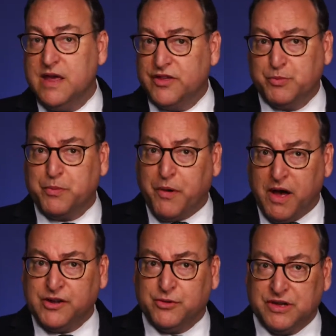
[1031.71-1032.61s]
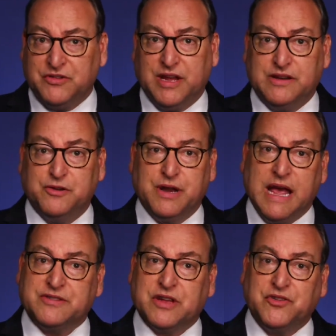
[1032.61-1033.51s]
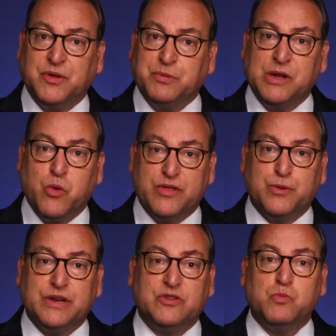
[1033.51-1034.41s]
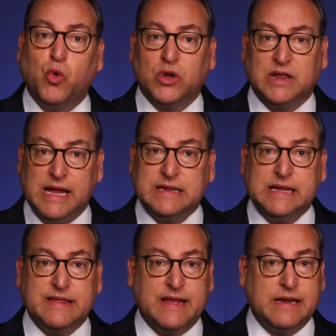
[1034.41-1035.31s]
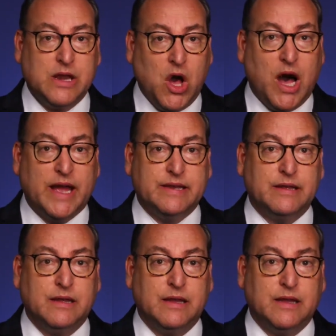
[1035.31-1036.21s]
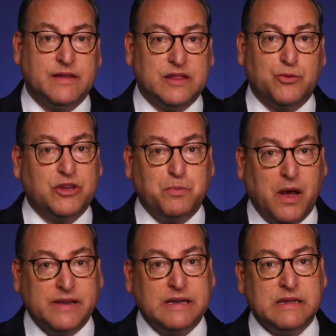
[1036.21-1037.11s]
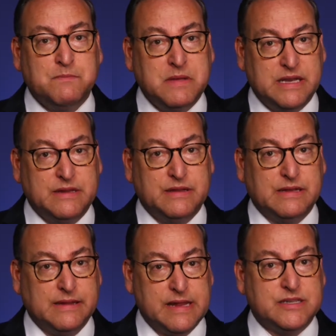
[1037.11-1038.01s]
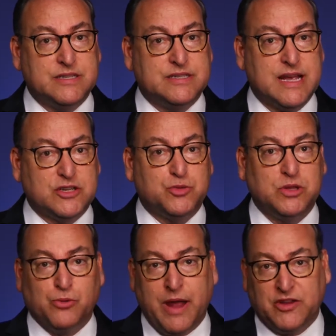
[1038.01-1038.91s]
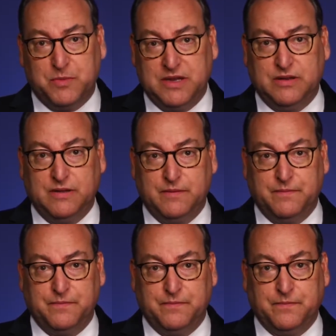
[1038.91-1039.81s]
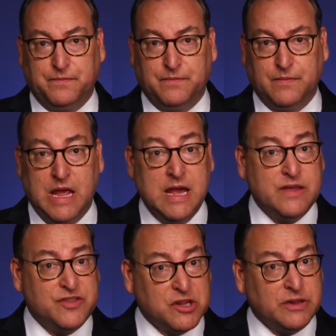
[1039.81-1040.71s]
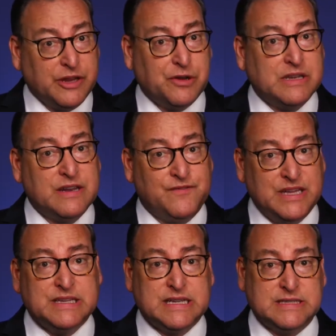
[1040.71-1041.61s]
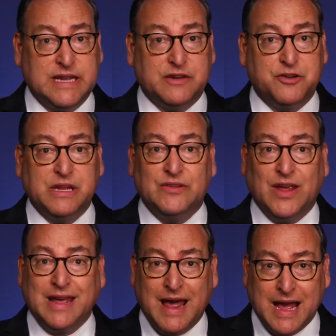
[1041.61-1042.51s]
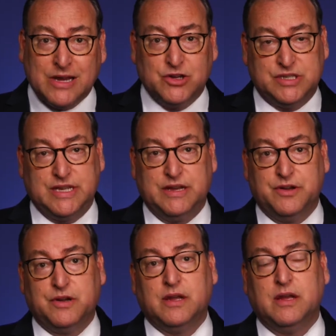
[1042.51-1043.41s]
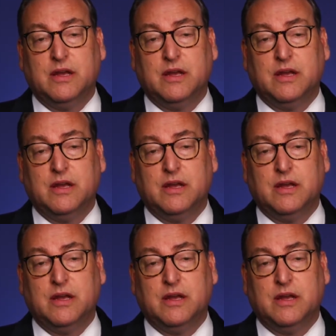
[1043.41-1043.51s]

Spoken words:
The preponderance standard asks simply whether it is more likely than not that the respondent committed the alleged sexual harassment. The clear and convincing standard is a higher standard